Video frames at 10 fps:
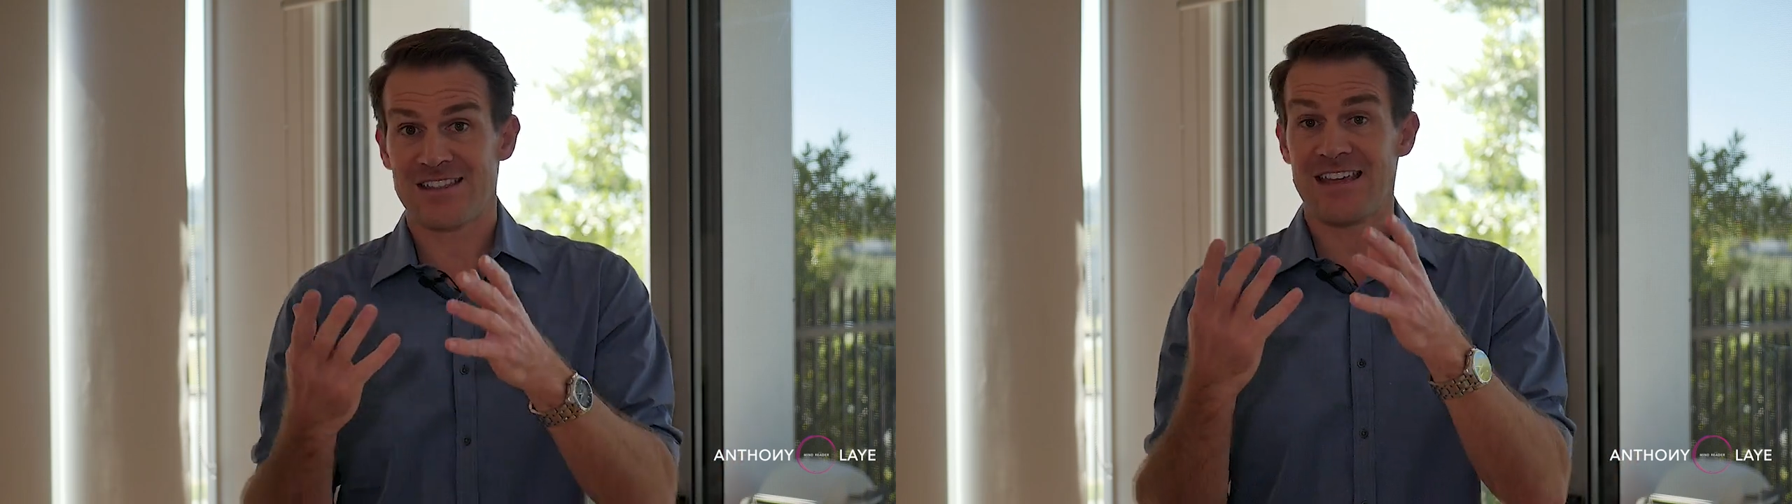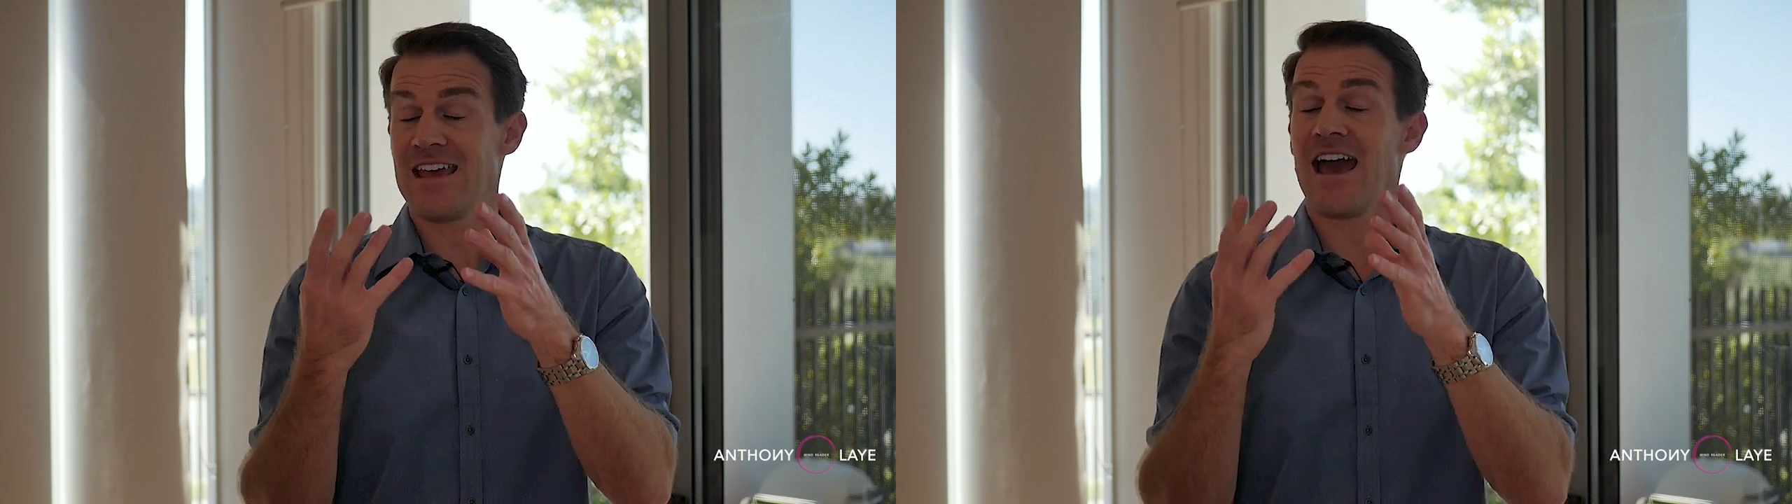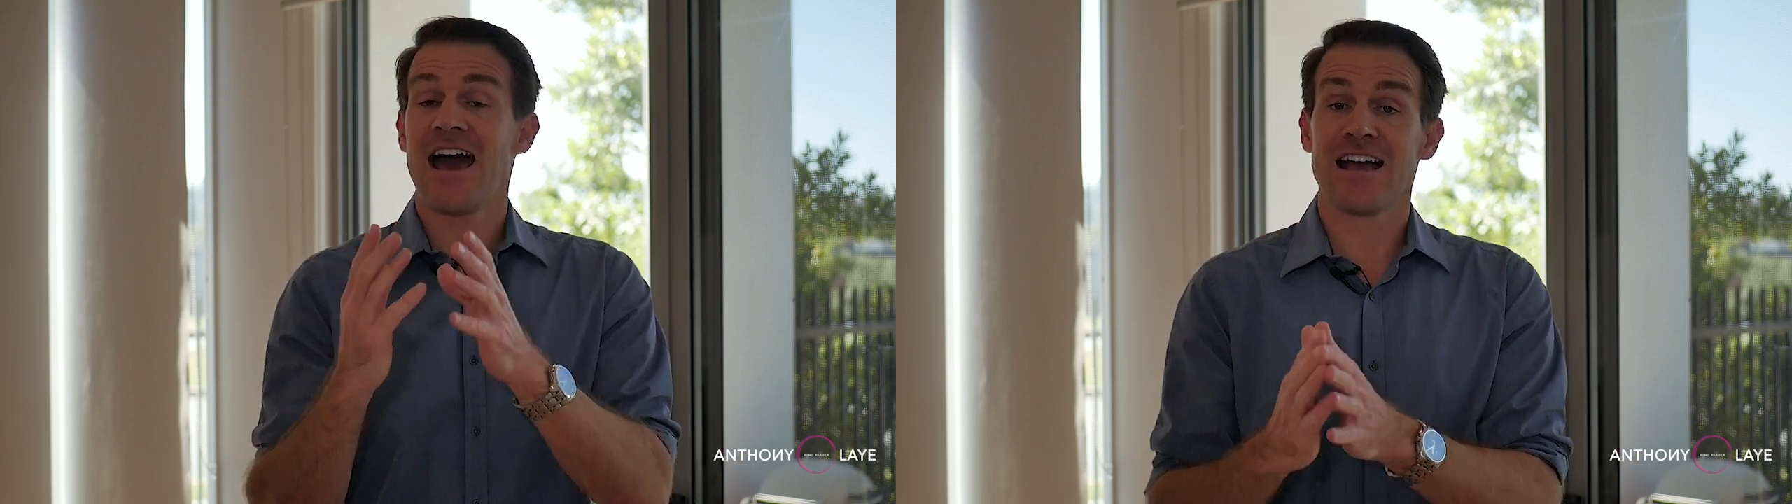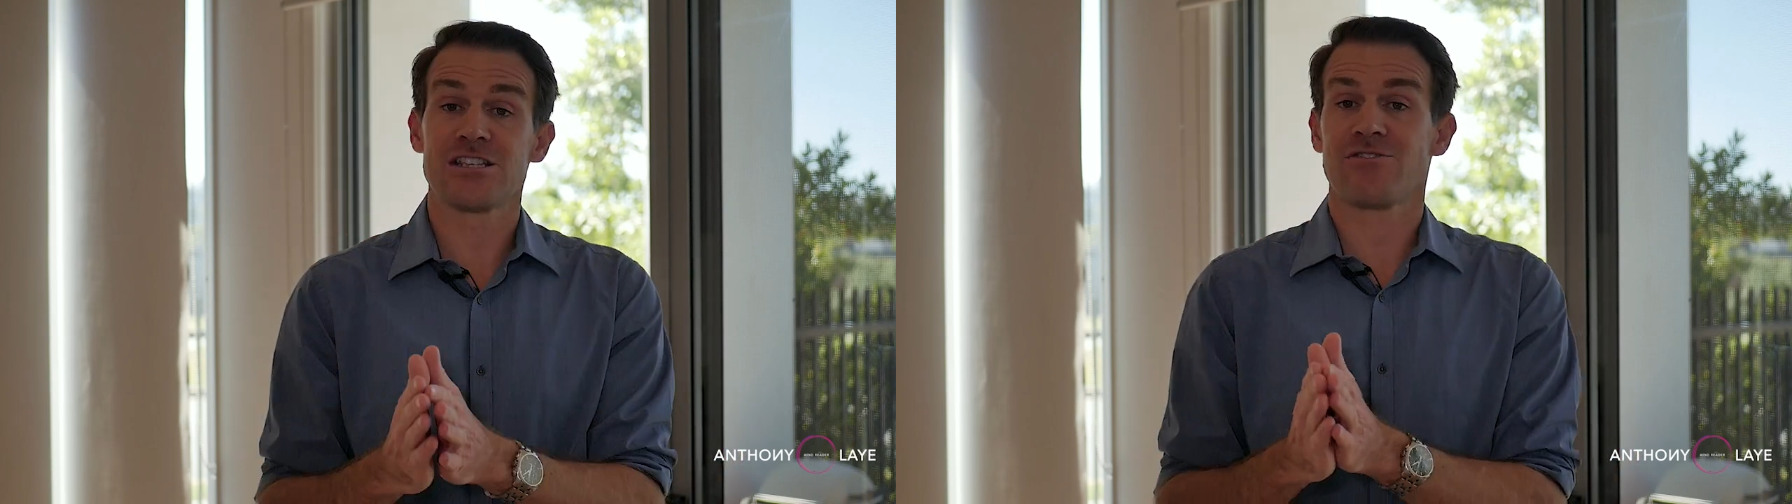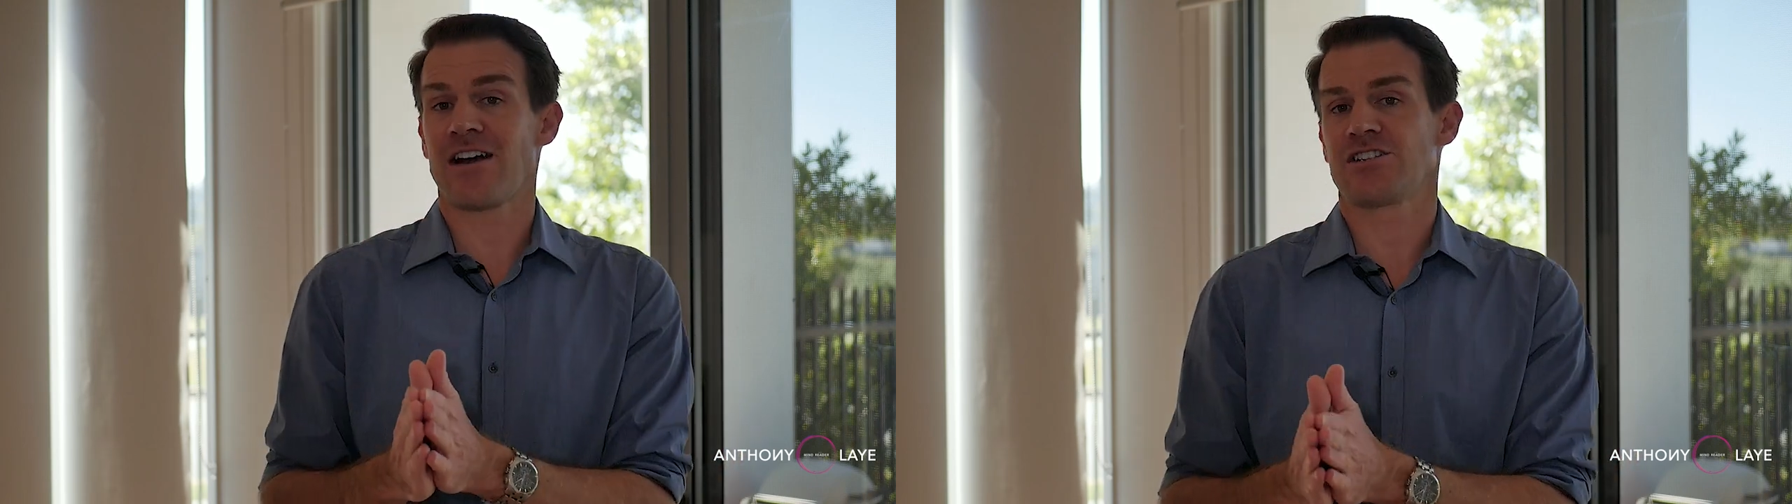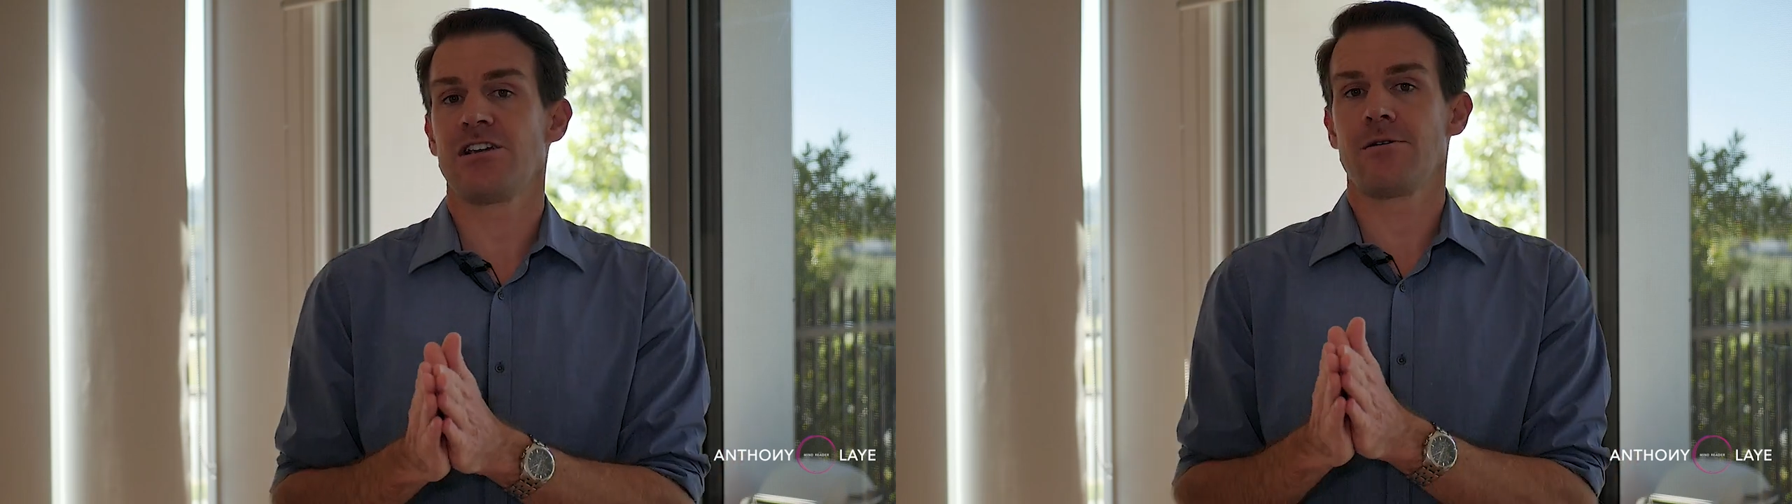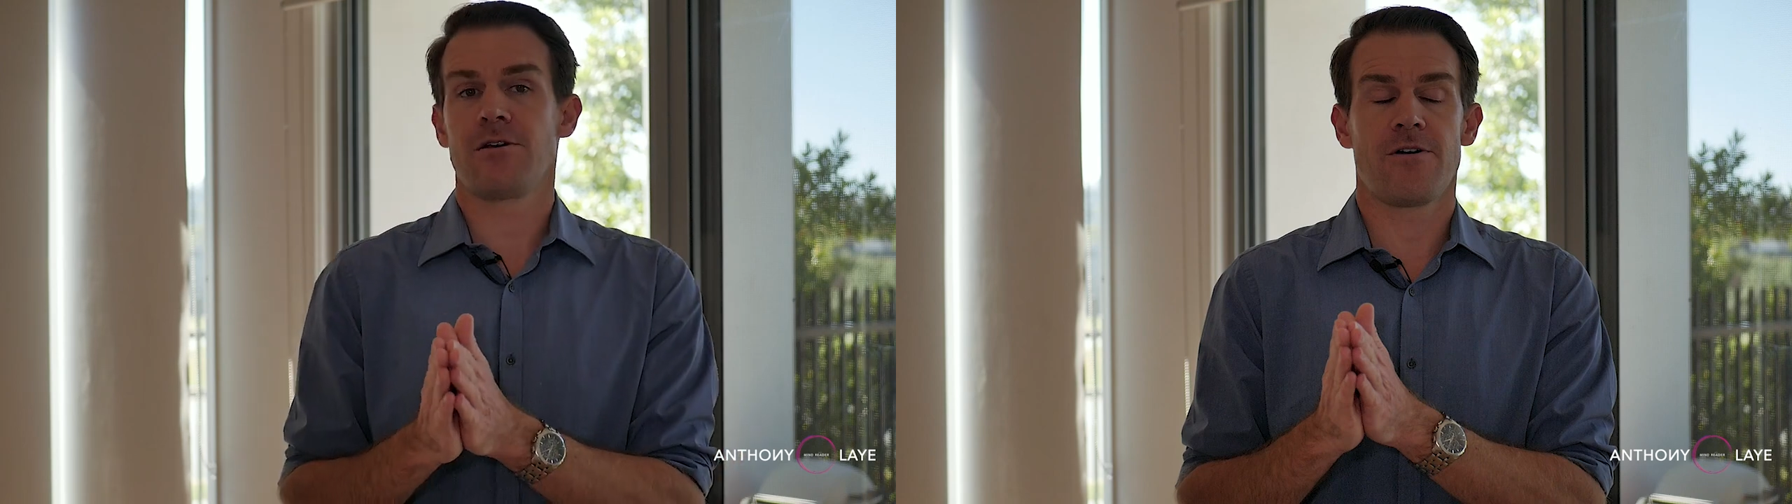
the hands are actually